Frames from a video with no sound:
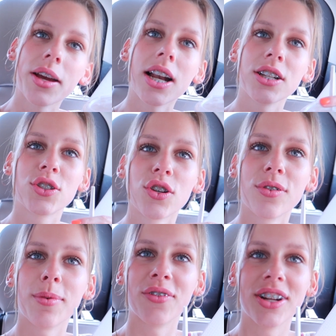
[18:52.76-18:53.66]
we kind of stole
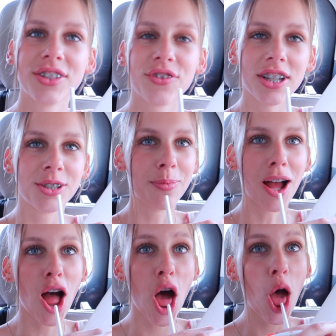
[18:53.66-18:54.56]
oh, from our friend's fridge,
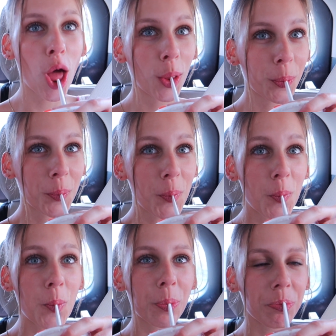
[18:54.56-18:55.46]
but Mm,